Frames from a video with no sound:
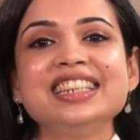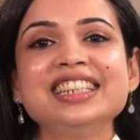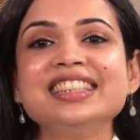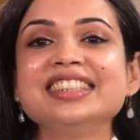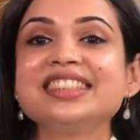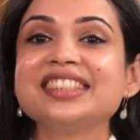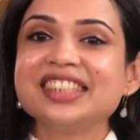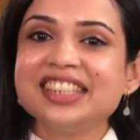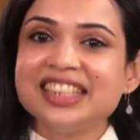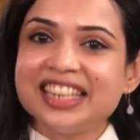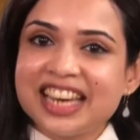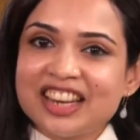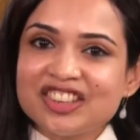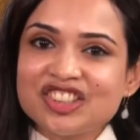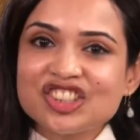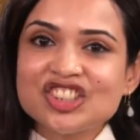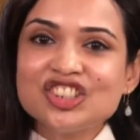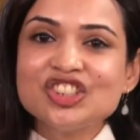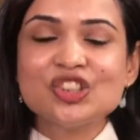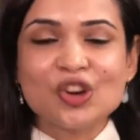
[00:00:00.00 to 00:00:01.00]
He's a
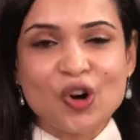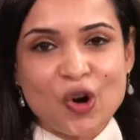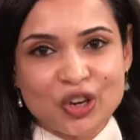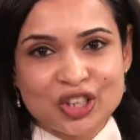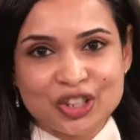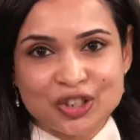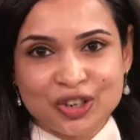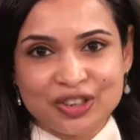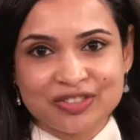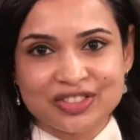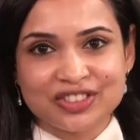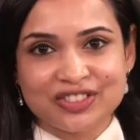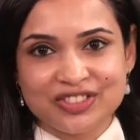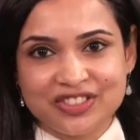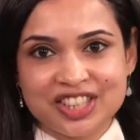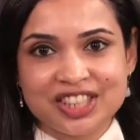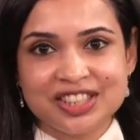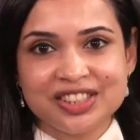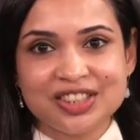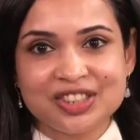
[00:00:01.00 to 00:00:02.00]
legend on and off the
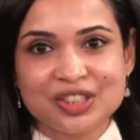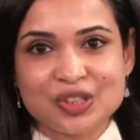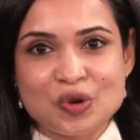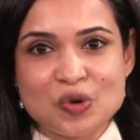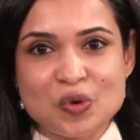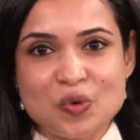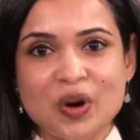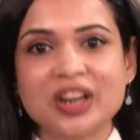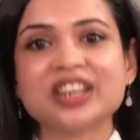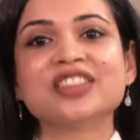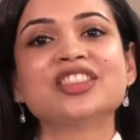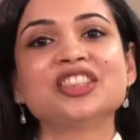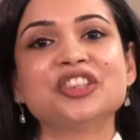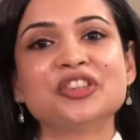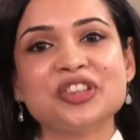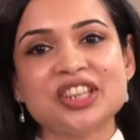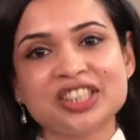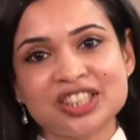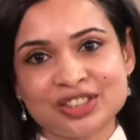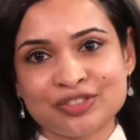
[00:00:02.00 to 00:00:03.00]
field, one of the
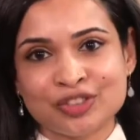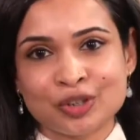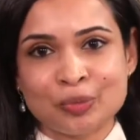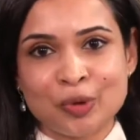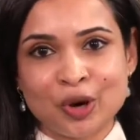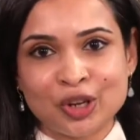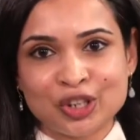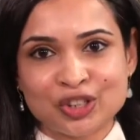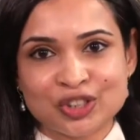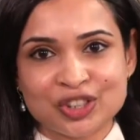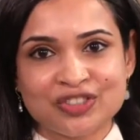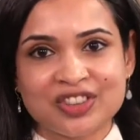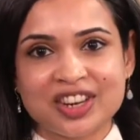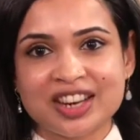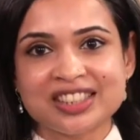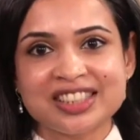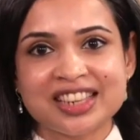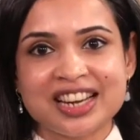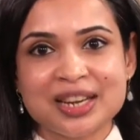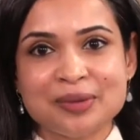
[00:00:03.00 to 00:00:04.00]
greatest footballers of
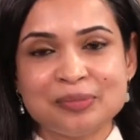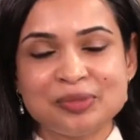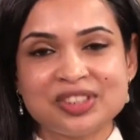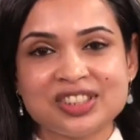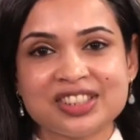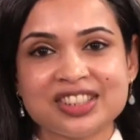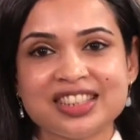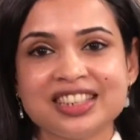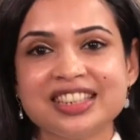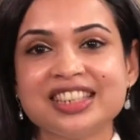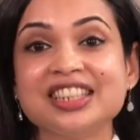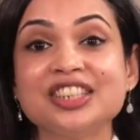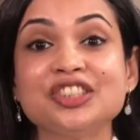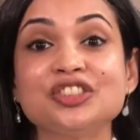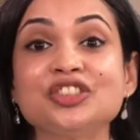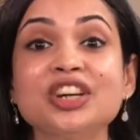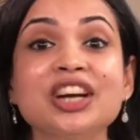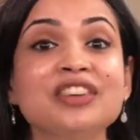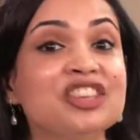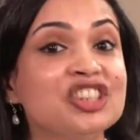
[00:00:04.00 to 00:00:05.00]
our times.
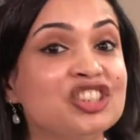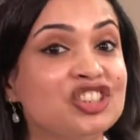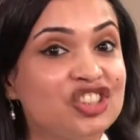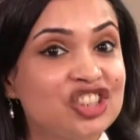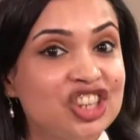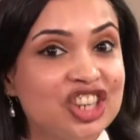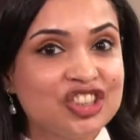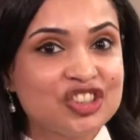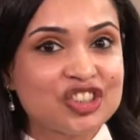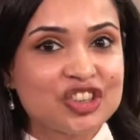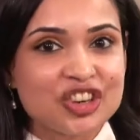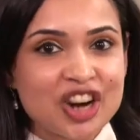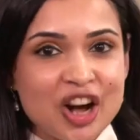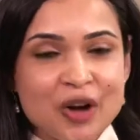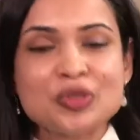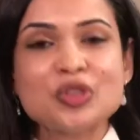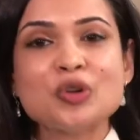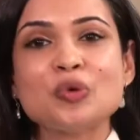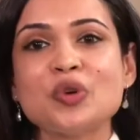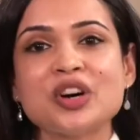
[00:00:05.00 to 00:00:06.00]
He's driving change
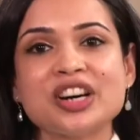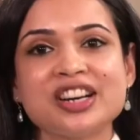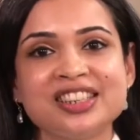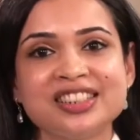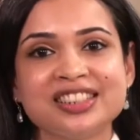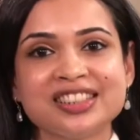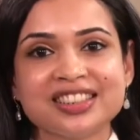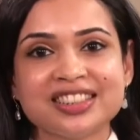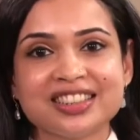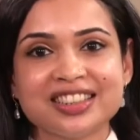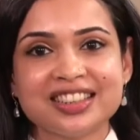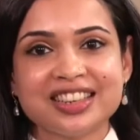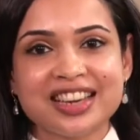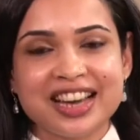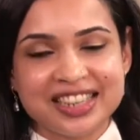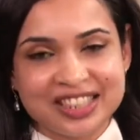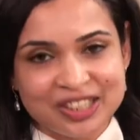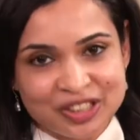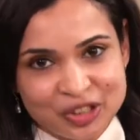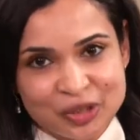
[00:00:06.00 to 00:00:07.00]
around the world,
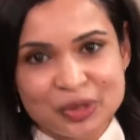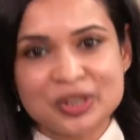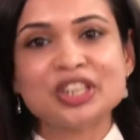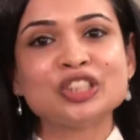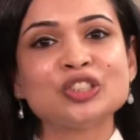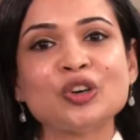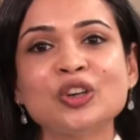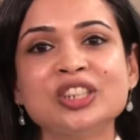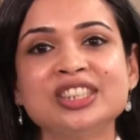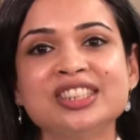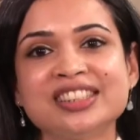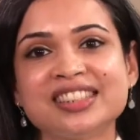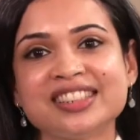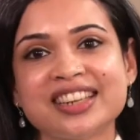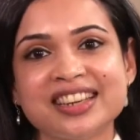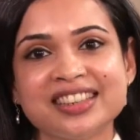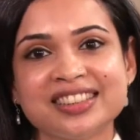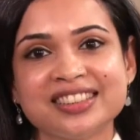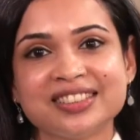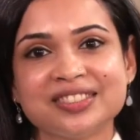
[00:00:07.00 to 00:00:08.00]
and he's doing it all in
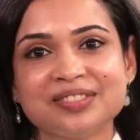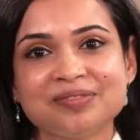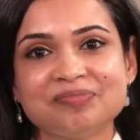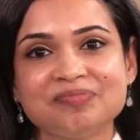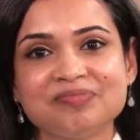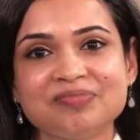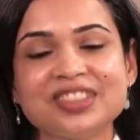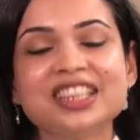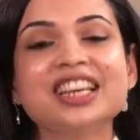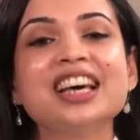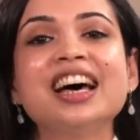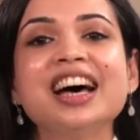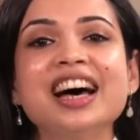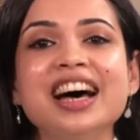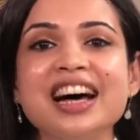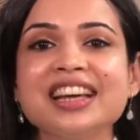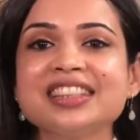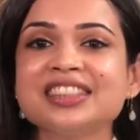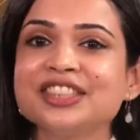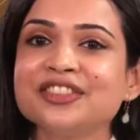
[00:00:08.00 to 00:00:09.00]
style.
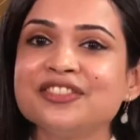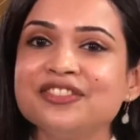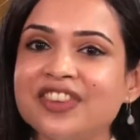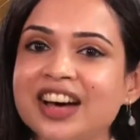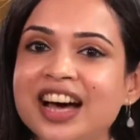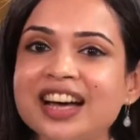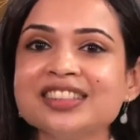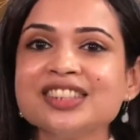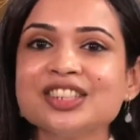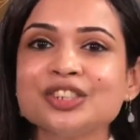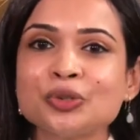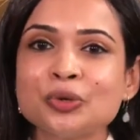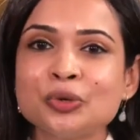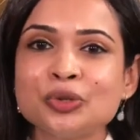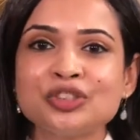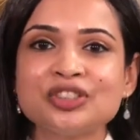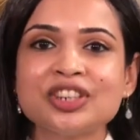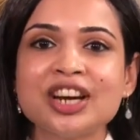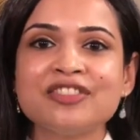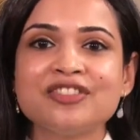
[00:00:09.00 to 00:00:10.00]
As the fans at
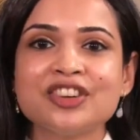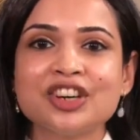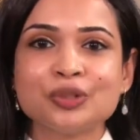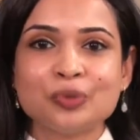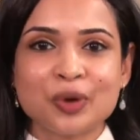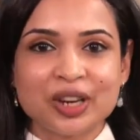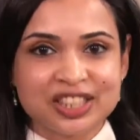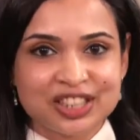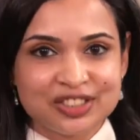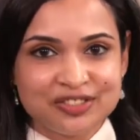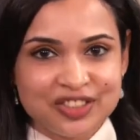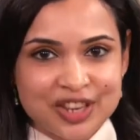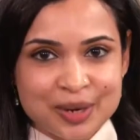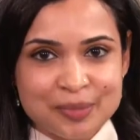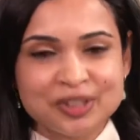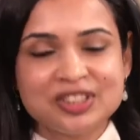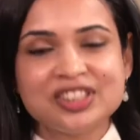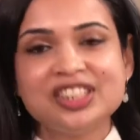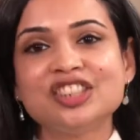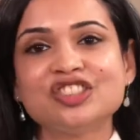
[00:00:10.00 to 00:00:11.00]
Old Trafford once
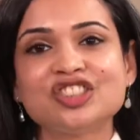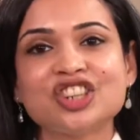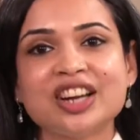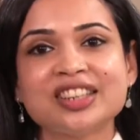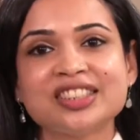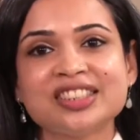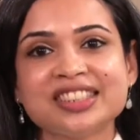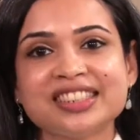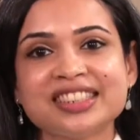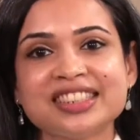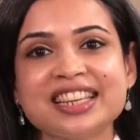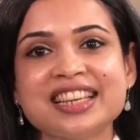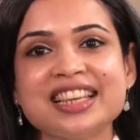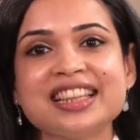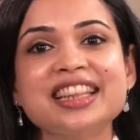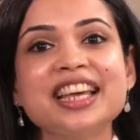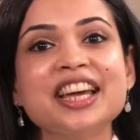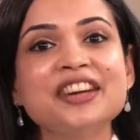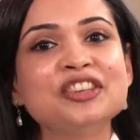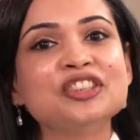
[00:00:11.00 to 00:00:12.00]
famously chanted,
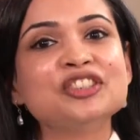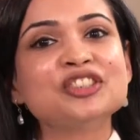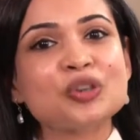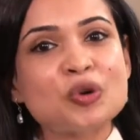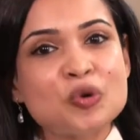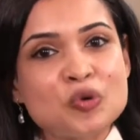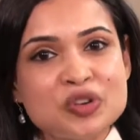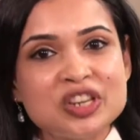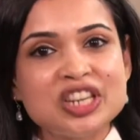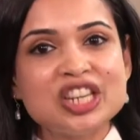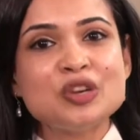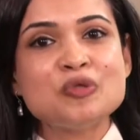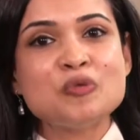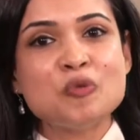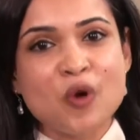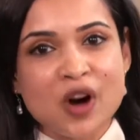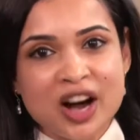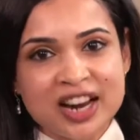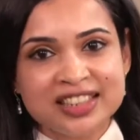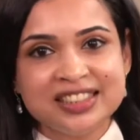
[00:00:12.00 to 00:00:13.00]
there is only
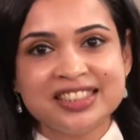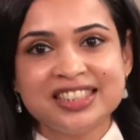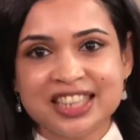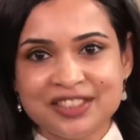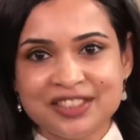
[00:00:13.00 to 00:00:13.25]
one